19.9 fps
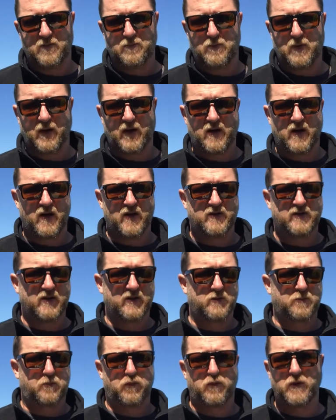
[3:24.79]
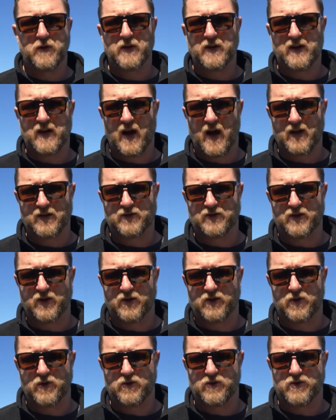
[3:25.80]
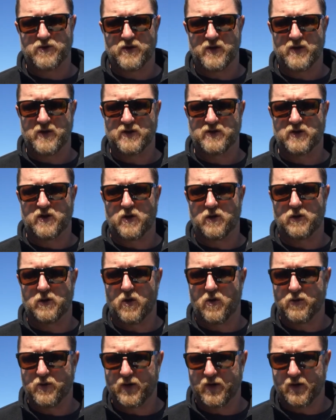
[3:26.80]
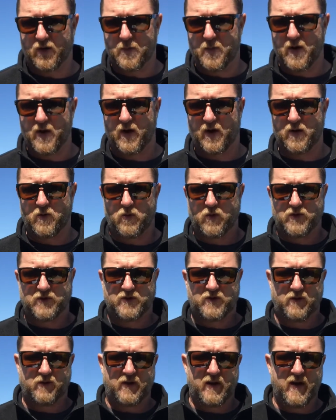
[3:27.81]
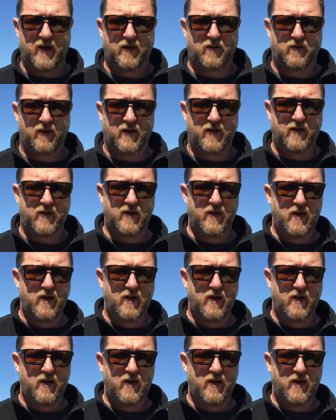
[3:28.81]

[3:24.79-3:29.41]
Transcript: because it's pre-Constitution, it's colonial America, we're still England.